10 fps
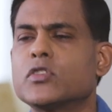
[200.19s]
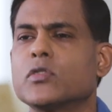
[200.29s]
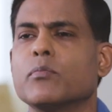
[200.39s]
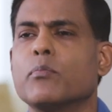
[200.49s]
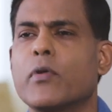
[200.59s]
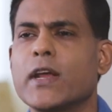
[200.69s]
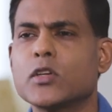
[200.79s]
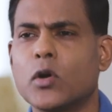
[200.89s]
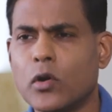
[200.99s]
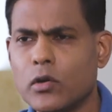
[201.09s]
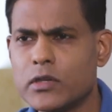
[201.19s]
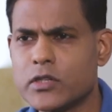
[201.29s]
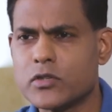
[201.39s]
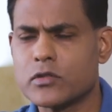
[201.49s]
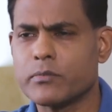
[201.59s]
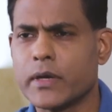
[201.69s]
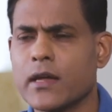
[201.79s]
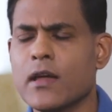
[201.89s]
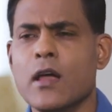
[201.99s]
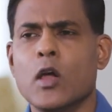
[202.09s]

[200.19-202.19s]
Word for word: which brings wholeness to me,